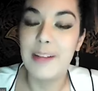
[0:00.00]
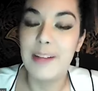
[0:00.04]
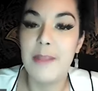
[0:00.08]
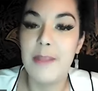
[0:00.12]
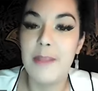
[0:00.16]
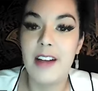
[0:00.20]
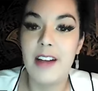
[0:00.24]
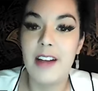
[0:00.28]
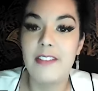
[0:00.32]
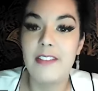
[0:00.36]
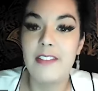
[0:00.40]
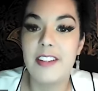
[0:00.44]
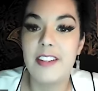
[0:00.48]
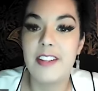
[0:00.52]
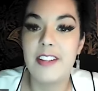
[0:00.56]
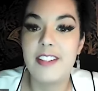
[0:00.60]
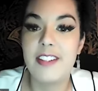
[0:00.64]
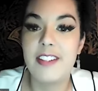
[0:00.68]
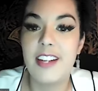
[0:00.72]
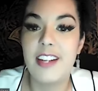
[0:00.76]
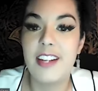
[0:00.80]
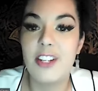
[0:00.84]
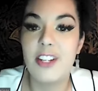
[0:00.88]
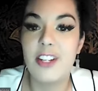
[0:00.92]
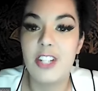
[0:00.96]

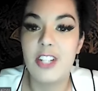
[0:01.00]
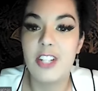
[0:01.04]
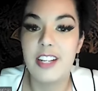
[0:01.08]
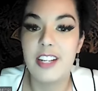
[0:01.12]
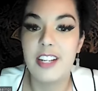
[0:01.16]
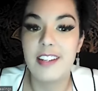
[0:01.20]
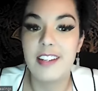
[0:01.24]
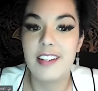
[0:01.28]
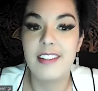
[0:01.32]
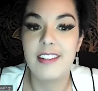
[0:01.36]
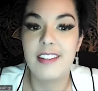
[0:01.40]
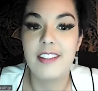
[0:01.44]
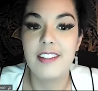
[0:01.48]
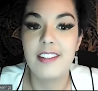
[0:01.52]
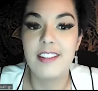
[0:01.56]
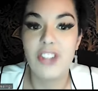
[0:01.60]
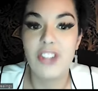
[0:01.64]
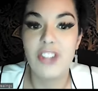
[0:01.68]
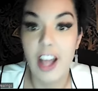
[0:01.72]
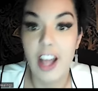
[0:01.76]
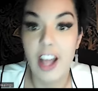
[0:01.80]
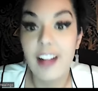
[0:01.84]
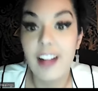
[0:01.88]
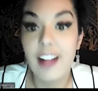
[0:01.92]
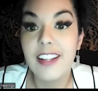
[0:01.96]
manifestation
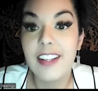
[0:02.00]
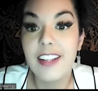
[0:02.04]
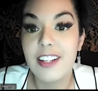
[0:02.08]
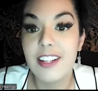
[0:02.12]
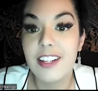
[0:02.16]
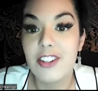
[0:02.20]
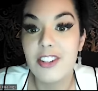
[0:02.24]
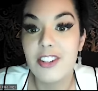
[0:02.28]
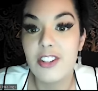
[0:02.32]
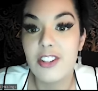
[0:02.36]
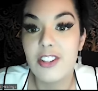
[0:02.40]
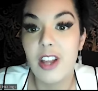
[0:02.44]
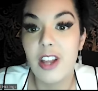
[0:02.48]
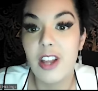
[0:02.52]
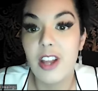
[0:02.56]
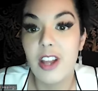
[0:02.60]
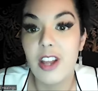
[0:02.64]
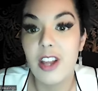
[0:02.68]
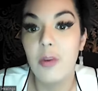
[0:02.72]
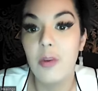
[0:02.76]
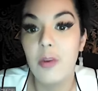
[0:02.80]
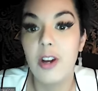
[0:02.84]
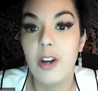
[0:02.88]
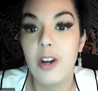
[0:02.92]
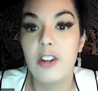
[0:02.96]
challenge
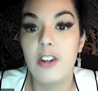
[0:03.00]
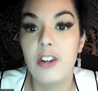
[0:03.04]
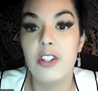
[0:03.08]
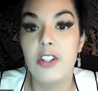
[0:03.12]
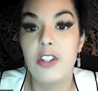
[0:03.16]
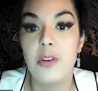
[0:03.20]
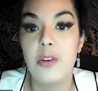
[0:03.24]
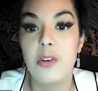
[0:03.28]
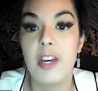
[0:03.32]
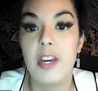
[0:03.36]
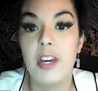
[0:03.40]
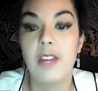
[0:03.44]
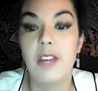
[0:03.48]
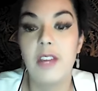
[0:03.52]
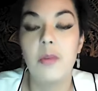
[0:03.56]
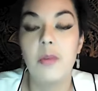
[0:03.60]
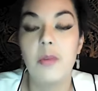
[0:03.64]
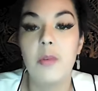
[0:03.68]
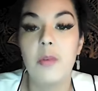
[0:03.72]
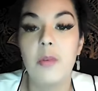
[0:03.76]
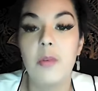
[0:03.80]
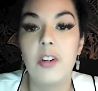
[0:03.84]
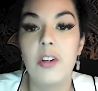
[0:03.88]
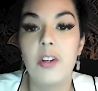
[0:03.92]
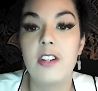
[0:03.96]
that we are doing, and
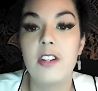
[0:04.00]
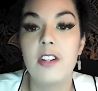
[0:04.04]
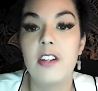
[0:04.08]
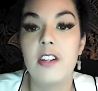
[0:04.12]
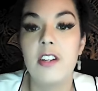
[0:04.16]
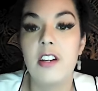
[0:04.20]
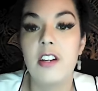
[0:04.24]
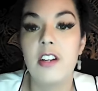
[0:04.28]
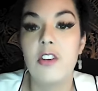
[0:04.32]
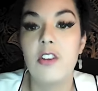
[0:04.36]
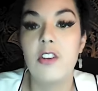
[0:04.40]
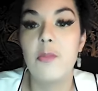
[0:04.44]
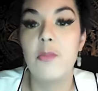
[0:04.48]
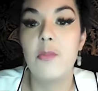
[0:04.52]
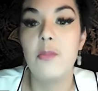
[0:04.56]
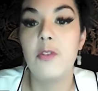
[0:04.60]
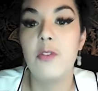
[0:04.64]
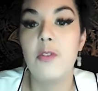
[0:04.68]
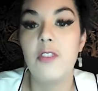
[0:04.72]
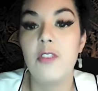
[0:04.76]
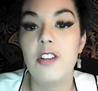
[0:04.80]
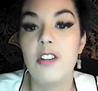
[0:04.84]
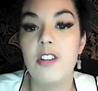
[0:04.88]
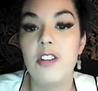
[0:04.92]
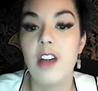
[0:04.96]
we will continue to
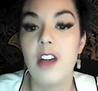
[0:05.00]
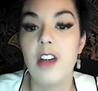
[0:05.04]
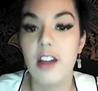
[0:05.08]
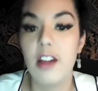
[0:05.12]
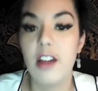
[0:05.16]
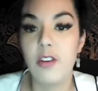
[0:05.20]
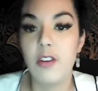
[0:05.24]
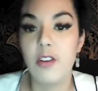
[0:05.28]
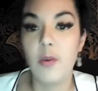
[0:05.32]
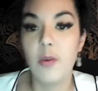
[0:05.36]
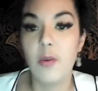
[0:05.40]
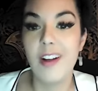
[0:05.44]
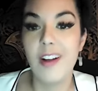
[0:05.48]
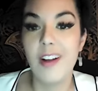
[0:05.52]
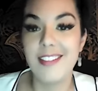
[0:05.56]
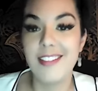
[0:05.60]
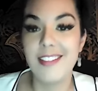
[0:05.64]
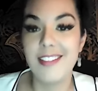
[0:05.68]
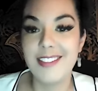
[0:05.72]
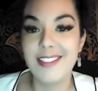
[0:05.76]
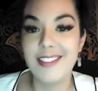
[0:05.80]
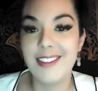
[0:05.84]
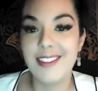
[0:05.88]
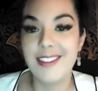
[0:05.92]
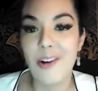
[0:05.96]
move into other
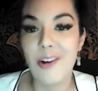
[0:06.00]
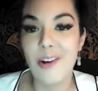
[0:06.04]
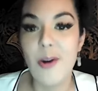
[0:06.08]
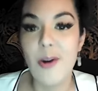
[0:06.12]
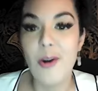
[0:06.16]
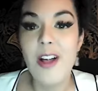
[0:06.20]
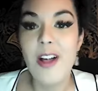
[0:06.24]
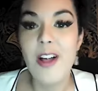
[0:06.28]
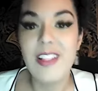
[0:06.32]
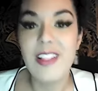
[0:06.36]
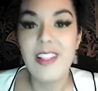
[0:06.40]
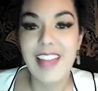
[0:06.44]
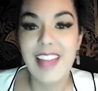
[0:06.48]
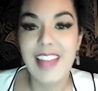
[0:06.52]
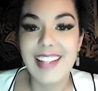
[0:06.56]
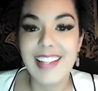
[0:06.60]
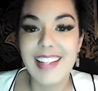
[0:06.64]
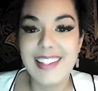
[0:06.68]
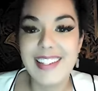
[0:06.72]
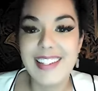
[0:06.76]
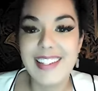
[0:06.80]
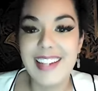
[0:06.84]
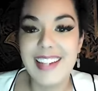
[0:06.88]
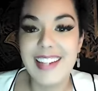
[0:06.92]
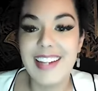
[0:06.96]
ones. So
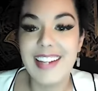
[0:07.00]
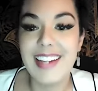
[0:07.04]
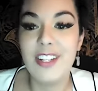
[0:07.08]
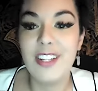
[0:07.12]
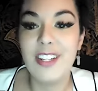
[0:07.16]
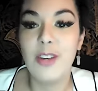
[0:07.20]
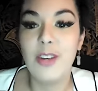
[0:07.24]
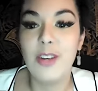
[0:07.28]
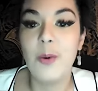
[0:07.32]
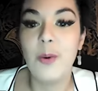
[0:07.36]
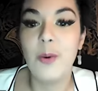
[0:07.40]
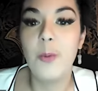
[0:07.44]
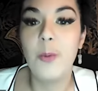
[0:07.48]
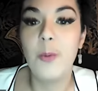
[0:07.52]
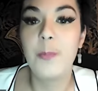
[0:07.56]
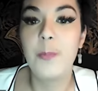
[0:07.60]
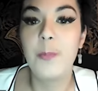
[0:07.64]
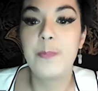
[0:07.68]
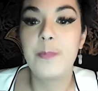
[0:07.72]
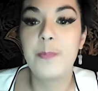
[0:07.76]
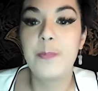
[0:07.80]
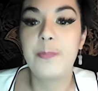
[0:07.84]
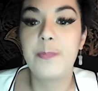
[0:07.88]
that's day 2.